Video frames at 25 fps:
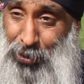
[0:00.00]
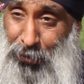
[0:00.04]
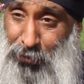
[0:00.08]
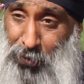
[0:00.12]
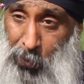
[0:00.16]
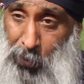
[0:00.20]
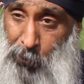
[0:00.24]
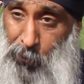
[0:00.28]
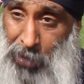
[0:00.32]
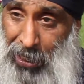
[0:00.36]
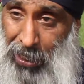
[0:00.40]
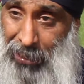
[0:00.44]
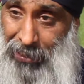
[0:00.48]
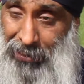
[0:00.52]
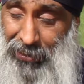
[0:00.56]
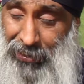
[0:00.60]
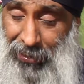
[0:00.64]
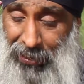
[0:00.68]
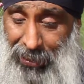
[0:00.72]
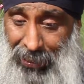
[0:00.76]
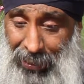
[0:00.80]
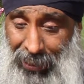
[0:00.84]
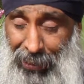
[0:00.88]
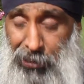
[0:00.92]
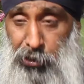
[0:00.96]
the mind,
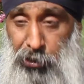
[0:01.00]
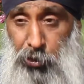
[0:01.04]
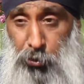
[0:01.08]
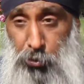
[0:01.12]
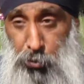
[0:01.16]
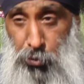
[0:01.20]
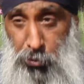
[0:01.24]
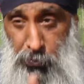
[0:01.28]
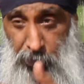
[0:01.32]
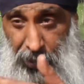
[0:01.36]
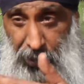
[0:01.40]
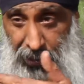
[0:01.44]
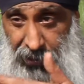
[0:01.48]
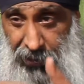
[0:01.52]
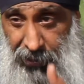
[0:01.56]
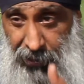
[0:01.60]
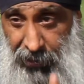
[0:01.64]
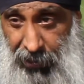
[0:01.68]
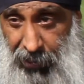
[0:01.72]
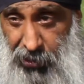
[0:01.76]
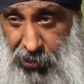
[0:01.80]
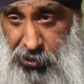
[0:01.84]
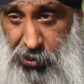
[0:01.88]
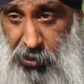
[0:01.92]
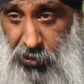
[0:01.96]
and through
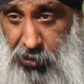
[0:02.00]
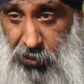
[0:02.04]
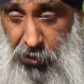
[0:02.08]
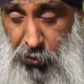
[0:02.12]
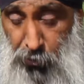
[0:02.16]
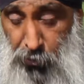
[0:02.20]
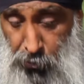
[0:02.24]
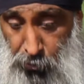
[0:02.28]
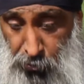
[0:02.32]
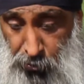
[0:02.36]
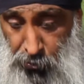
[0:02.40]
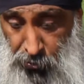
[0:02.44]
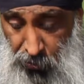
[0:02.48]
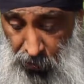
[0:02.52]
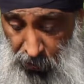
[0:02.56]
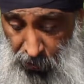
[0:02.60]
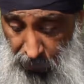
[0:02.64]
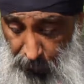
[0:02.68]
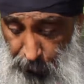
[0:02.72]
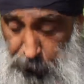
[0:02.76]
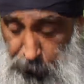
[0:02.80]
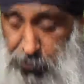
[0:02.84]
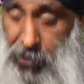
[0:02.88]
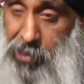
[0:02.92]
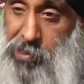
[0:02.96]
meditation, through
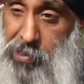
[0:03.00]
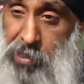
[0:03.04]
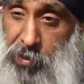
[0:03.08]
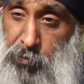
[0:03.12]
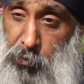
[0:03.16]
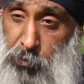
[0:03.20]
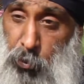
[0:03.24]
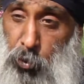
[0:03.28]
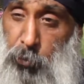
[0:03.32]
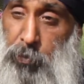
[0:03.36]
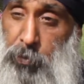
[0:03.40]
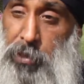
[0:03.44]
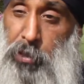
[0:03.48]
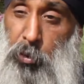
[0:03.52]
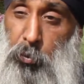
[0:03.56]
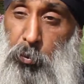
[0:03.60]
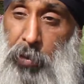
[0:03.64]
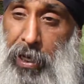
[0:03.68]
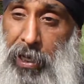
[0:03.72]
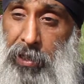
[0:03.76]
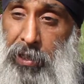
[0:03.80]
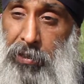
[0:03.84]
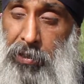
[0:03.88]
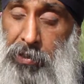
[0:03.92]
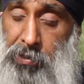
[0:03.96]
present moment
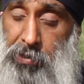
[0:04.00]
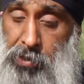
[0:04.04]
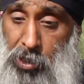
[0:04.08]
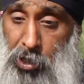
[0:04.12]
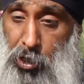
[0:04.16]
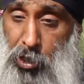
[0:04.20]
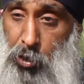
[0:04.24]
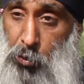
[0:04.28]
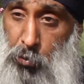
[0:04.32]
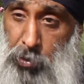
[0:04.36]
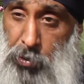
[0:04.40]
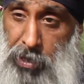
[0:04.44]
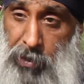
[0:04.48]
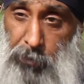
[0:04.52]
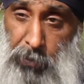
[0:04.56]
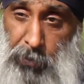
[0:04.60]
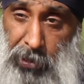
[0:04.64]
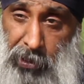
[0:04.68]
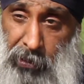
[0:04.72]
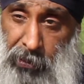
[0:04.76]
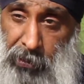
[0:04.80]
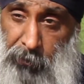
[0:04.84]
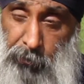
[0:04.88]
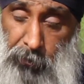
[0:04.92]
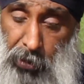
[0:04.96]
awareness, we
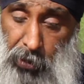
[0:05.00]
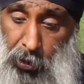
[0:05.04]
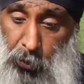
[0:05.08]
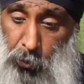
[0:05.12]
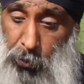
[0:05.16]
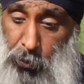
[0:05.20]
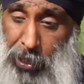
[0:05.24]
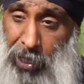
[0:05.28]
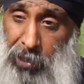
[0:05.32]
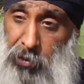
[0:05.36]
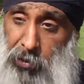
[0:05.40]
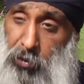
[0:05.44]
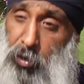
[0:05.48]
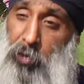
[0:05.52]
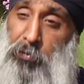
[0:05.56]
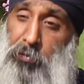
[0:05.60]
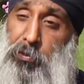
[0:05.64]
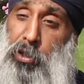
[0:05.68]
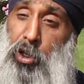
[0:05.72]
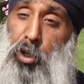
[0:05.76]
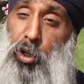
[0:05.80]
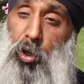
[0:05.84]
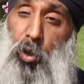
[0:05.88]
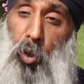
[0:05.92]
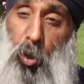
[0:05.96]
become aware of the
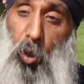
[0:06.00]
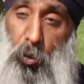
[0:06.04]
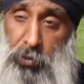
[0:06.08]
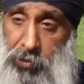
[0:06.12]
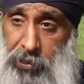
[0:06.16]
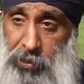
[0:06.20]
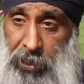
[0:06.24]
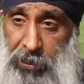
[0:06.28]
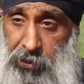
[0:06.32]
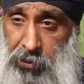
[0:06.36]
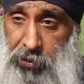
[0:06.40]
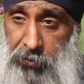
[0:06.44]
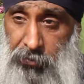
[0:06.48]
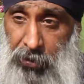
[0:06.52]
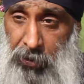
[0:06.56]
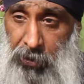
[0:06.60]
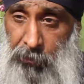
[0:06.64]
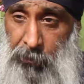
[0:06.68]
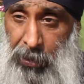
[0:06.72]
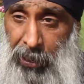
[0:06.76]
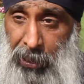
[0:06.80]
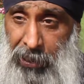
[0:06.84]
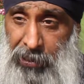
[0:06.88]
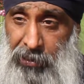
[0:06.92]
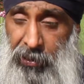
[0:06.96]
content of our
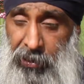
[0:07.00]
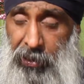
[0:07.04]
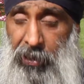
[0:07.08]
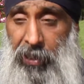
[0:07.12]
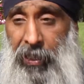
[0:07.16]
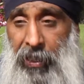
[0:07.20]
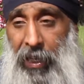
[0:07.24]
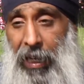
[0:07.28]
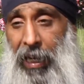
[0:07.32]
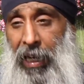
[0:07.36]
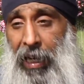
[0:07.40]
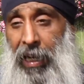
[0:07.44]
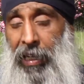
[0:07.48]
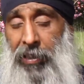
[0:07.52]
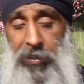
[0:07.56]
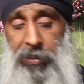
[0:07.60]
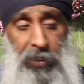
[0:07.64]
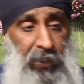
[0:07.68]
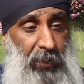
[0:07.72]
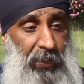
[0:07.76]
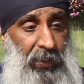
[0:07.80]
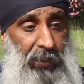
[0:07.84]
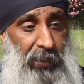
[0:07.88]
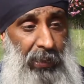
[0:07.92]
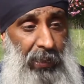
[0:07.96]
mind and
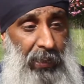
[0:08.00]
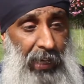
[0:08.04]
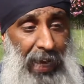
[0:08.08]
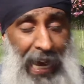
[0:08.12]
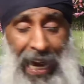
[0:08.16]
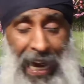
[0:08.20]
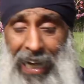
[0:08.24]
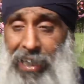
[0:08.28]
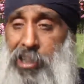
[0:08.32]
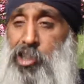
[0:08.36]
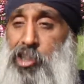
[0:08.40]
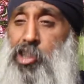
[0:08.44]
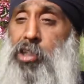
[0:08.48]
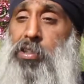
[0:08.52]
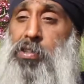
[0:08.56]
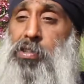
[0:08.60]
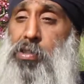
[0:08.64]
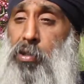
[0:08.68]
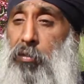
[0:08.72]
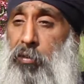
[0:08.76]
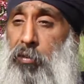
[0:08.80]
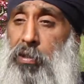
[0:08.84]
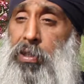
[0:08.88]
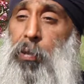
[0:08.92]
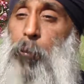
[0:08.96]
the actions
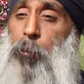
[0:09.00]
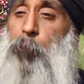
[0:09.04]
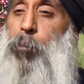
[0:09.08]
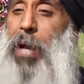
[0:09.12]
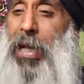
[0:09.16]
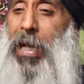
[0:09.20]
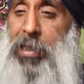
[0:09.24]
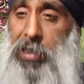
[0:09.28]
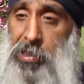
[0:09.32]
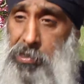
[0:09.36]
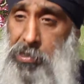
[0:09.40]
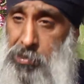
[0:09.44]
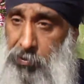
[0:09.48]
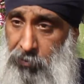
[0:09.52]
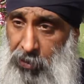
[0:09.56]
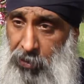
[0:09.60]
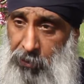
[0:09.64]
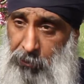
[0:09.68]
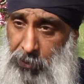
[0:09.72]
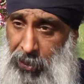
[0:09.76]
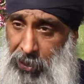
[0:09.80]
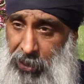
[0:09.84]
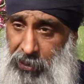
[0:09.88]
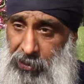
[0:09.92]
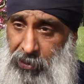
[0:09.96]
or the patterns of our
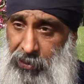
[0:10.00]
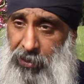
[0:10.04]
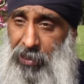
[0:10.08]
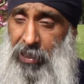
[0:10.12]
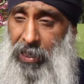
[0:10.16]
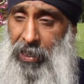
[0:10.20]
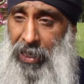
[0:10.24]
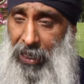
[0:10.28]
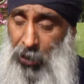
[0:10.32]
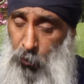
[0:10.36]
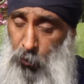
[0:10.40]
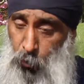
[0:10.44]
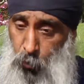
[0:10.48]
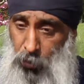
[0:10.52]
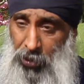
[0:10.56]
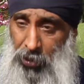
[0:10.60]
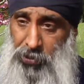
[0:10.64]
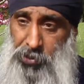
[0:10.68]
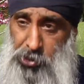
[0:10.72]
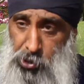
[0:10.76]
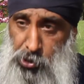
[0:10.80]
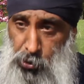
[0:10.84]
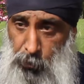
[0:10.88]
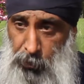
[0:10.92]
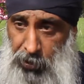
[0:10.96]
mind. And
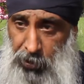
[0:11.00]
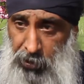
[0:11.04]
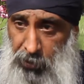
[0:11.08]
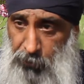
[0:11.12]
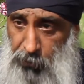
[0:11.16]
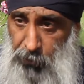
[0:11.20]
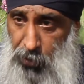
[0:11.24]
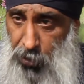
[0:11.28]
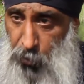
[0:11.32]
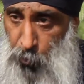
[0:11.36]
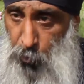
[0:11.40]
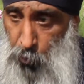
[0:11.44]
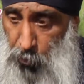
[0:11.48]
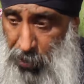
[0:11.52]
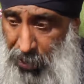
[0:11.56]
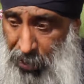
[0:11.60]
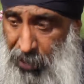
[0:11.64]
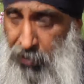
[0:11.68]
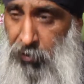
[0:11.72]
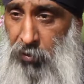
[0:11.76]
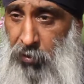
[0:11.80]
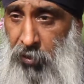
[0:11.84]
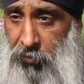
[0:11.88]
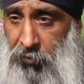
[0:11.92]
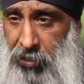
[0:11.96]
once you become
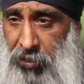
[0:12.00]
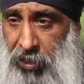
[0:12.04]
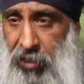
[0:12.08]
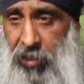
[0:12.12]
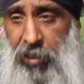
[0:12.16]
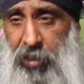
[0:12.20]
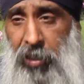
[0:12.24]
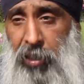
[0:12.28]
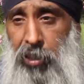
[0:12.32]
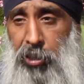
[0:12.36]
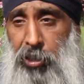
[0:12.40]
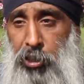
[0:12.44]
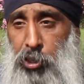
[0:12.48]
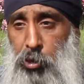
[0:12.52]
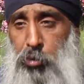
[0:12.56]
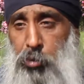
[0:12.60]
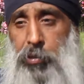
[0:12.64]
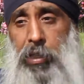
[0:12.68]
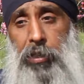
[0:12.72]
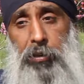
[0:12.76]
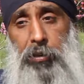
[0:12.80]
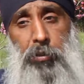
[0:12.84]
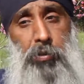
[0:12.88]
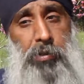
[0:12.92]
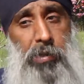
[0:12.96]
aware of it, you
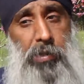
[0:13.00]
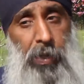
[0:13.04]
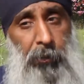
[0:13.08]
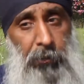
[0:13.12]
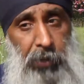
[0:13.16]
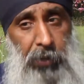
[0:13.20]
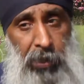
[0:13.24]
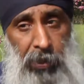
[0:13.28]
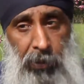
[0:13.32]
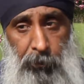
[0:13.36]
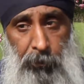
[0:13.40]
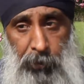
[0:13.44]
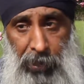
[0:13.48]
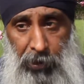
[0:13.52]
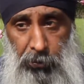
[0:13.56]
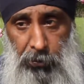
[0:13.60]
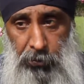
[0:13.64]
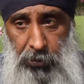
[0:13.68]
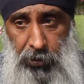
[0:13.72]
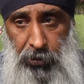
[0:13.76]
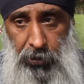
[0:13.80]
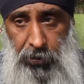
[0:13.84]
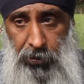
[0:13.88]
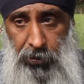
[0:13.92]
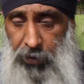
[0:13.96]
can do something about
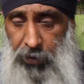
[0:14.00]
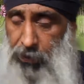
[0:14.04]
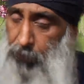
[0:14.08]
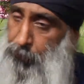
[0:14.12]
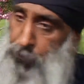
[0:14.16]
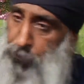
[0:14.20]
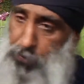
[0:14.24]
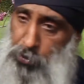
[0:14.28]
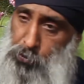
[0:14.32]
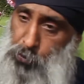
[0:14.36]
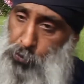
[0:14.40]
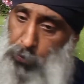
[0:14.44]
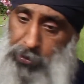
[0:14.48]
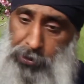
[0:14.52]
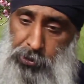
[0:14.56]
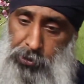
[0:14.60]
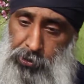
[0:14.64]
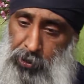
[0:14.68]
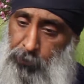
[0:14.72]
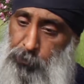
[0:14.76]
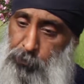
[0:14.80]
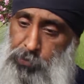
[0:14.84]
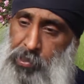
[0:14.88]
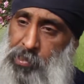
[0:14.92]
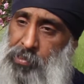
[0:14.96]
it. So in
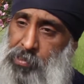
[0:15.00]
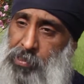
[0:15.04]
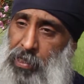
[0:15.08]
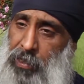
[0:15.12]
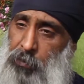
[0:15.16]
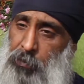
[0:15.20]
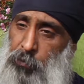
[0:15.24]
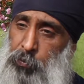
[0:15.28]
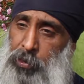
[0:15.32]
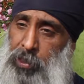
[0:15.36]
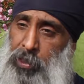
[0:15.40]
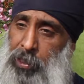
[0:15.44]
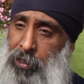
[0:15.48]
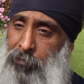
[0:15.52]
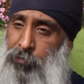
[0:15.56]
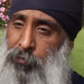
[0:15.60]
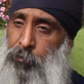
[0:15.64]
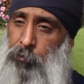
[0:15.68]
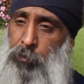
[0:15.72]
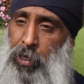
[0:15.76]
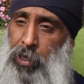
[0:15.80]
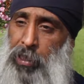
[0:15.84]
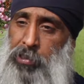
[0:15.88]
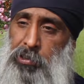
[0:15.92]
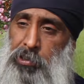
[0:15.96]
Japji Sahib we have
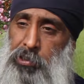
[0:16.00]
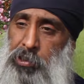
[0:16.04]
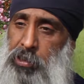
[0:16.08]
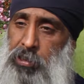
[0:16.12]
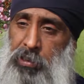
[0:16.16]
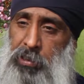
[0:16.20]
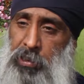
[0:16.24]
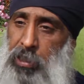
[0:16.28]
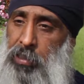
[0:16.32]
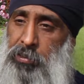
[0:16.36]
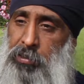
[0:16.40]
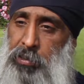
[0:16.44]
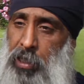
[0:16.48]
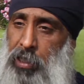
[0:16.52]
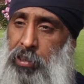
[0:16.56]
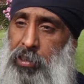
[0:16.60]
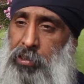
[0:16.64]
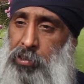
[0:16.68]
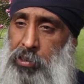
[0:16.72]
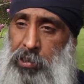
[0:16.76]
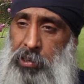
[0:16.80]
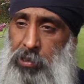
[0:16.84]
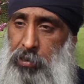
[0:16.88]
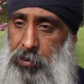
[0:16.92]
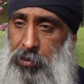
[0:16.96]
Man Jeete Jag
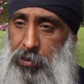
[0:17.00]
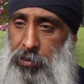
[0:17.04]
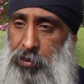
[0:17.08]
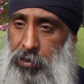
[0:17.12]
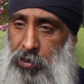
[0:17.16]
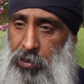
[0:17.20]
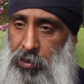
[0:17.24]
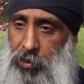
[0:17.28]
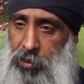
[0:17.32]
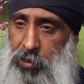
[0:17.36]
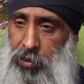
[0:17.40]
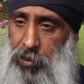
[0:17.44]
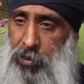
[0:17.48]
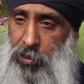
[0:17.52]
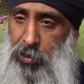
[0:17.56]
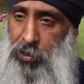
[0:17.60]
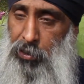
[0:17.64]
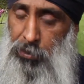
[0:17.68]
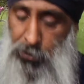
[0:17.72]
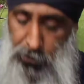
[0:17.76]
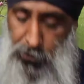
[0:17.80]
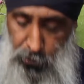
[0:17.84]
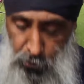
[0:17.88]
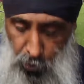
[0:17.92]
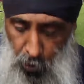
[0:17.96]
Jeet.
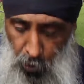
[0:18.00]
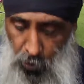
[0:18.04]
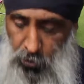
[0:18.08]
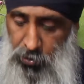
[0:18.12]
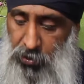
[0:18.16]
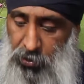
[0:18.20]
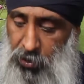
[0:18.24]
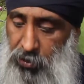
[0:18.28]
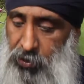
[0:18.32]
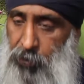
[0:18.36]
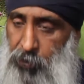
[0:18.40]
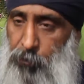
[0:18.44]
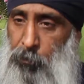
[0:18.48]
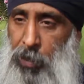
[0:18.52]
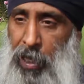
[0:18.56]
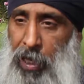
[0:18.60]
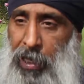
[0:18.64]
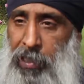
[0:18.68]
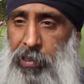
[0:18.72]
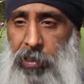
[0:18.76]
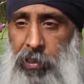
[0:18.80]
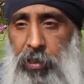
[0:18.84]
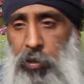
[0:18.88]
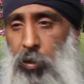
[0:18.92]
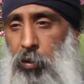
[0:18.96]
Conquer the
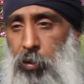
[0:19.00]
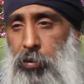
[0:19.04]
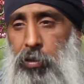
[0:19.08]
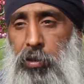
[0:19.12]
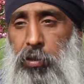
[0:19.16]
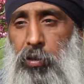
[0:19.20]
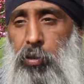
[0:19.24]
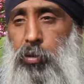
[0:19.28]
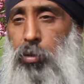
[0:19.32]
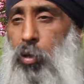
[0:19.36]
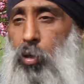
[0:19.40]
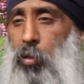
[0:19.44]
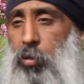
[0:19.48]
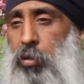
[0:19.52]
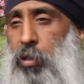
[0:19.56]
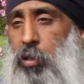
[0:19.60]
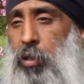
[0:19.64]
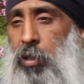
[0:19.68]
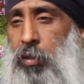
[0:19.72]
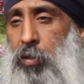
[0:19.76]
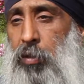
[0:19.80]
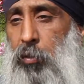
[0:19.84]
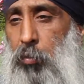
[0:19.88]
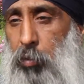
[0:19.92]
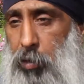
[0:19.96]
mind in order to conquer
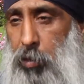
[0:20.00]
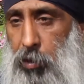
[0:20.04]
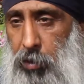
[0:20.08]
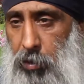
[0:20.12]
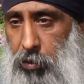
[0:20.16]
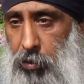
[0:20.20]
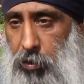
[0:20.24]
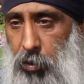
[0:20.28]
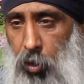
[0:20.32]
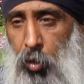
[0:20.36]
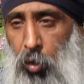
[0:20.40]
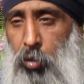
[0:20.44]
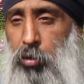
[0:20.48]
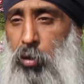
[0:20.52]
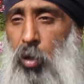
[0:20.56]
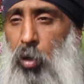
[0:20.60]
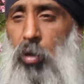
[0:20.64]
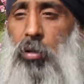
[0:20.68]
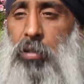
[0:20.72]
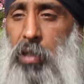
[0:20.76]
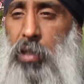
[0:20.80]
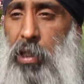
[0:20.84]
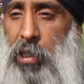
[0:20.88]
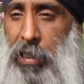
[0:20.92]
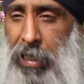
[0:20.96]
the world or
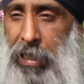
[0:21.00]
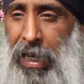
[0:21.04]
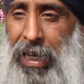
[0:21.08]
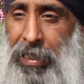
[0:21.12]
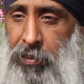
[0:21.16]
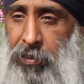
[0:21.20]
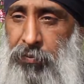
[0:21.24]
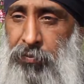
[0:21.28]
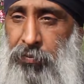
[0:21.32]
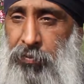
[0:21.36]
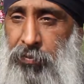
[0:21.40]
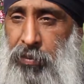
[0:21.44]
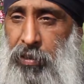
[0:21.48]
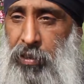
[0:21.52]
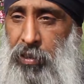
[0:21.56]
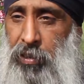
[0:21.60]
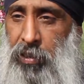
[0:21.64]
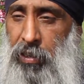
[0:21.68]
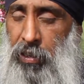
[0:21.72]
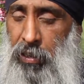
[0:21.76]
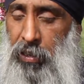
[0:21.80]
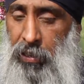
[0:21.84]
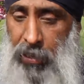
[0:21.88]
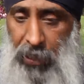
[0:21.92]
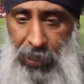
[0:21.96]
conquer life.
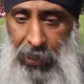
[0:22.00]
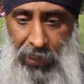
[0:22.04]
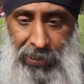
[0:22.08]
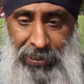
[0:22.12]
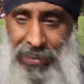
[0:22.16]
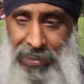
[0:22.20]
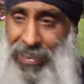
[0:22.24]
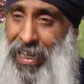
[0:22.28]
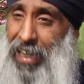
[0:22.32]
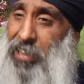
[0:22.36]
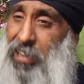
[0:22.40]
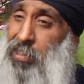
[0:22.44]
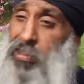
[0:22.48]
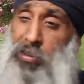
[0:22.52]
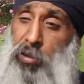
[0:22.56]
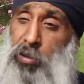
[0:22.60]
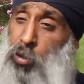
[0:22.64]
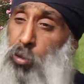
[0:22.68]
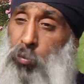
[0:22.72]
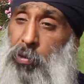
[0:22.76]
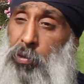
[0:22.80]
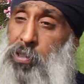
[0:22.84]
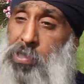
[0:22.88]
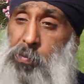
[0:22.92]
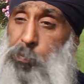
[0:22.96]
Yet no
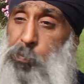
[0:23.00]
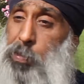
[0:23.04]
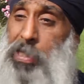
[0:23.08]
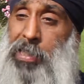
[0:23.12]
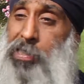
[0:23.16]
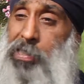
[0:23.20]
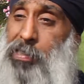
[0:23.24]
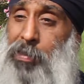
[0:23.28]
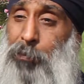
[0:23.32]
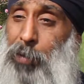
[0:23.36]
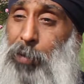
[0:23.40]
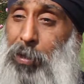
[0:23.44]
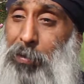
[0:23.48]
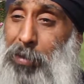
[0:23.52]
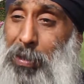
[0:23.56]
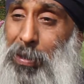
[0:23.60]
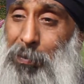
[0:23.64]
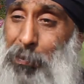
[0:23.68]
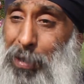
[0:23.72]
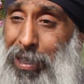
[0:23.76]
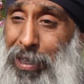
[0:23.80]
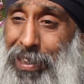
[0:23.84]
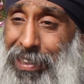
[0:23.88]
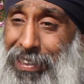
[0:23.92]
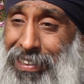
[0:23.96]
one speaks about the
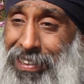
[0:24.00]
mind.